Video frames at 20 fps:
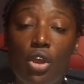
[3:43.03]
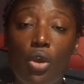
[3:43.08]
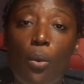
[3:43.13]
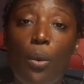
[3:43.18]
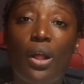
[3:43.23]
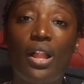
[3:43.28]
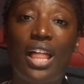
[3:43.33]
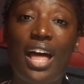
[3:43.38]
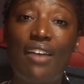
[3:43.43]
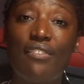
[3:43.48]

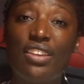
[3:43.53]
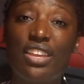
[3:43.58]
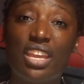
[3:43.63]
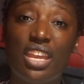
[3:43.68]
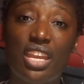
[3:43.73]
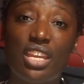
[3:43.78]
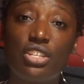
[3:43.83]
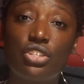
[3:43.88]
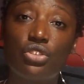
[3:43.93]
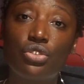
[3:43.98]
while having
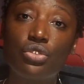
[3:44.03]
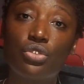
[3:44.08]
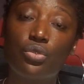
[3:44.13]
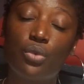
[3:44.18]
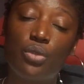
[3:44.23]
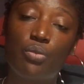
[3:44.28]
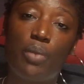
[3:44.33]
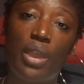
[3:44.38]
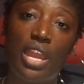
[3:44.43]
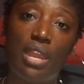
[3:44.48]
issues
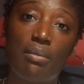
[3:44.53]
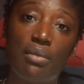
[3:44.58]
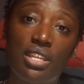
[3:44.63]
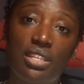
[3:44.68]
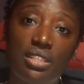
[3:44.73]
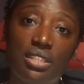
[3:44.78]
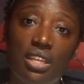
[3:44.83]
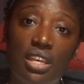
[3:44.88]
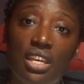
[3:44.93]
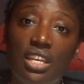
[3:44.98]
with
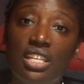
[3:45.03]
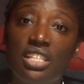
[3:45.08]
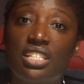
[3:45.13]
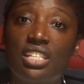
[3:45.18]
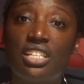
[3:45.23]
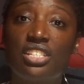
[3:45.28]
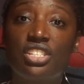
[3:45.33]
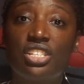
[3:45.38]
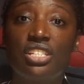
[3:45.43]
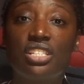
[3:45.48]
payments
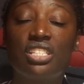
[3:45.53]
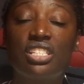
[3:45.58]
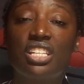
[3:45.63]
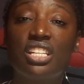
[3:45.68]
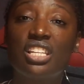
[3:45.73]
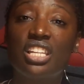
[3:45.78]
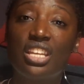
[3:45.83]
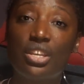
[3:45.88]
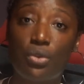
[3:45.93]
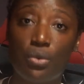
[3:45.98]
such as
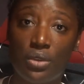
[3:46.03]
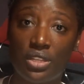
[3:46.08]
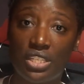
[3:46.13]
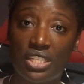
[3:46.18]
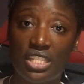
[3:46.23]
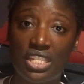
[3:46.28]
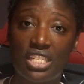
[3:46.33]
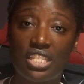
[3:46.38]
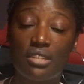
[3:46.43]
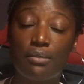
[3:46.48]

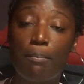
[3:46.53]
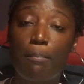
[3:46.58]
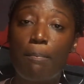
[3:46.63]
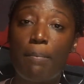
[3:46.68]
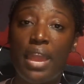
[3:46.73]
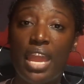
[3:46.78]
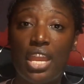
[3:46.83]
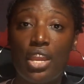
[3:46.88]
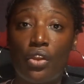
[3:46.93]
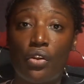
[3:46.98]
delinquencies,
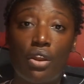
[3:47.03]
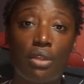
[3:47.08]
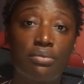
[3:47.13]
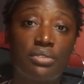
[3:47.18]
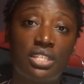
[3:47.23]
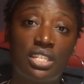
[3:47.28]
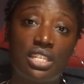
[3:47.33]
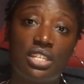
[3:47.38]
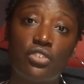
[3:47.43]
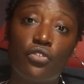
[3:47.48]

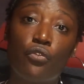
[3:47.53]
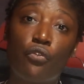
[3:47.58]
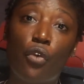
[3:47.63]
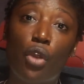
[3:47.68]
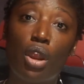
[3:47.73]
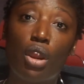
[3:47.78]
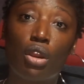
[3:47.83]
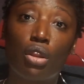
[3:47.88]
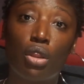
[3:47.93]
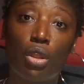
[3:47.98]
bankruptcies,
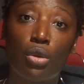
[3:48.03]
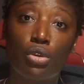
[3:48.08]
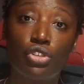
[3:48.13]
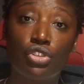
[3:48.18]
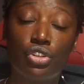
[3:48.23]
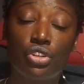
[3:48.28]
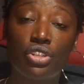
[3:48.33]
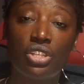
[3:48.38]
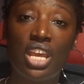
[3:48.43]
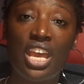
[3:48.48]

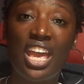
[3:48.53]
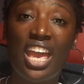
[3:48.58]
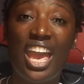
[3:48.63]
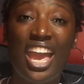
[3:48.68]
foreclosures,